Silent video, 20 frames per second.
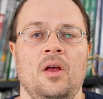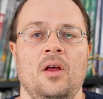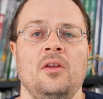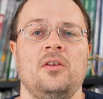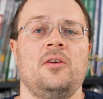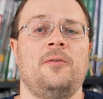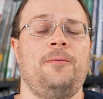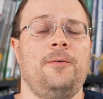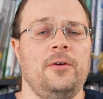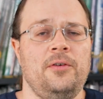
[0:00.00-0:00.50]

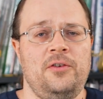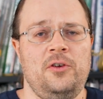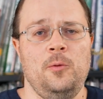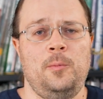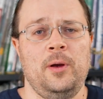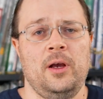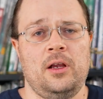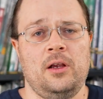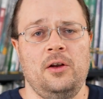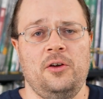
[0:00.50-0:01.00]
So first you
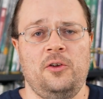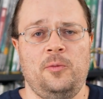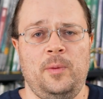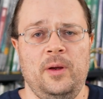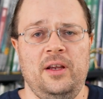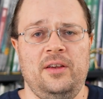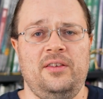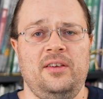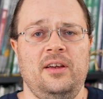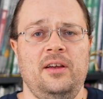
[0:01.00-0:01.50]
pick your
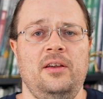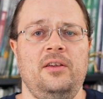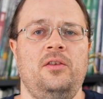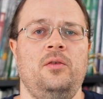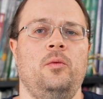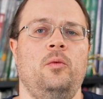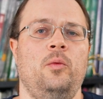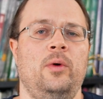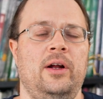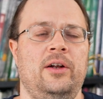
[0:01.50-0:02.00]

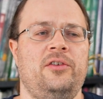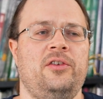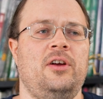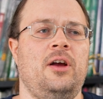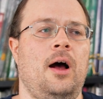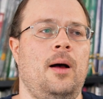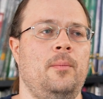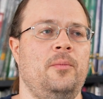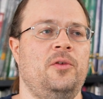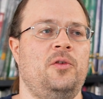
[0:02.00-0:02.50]
species, which
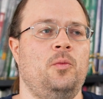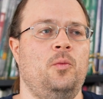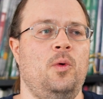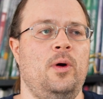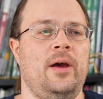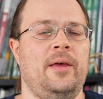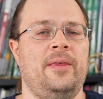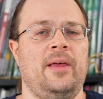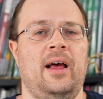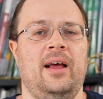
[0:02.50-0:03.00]
comes
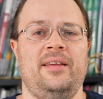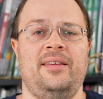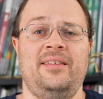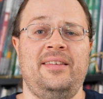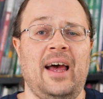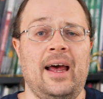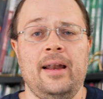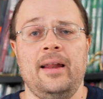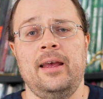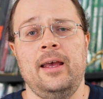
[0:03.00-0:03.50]
with a
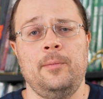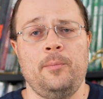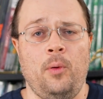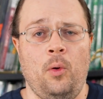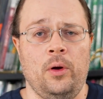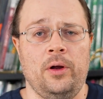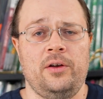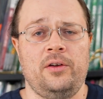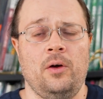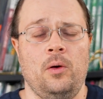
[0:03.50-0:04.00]
set hit
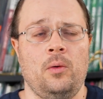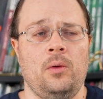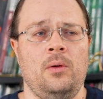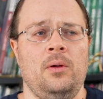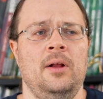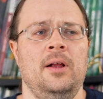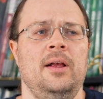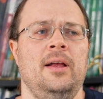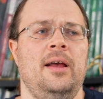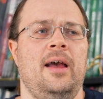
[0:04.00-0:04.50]
point total,